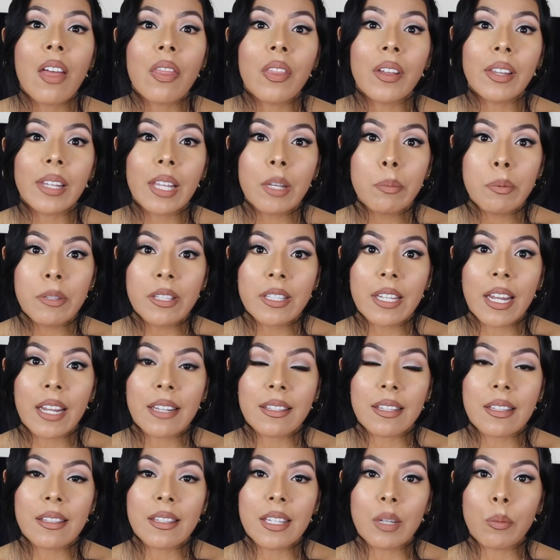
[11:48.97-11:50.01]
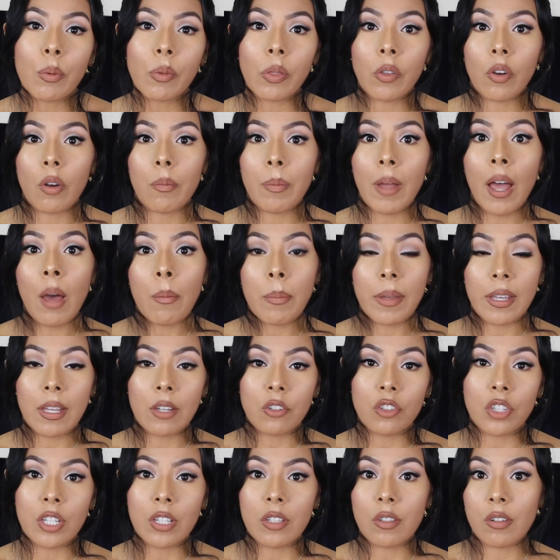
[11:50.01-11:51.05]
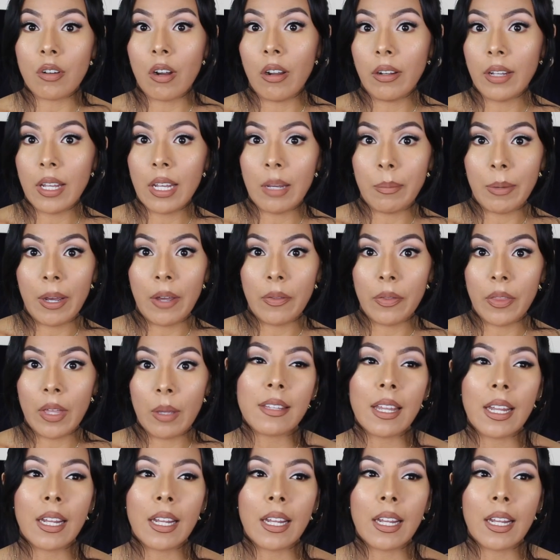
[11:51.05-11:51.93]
the lipsticks and see what they're about because she's talking about them.